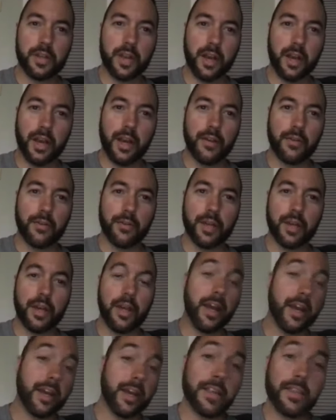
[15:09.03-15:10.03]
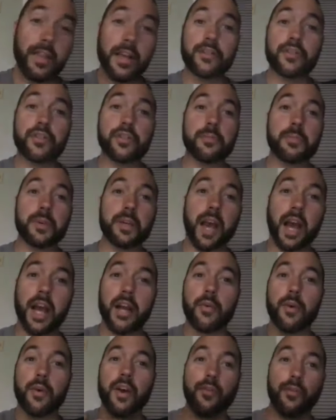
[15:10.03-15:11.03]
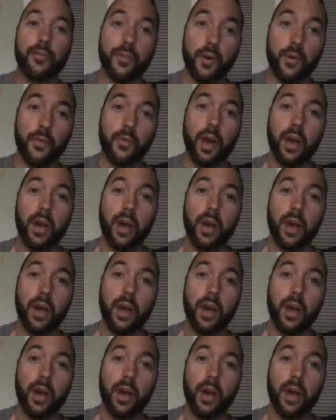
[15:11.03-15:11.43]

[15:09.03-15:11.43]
I don't get, again, that's just me. I don't have a vote.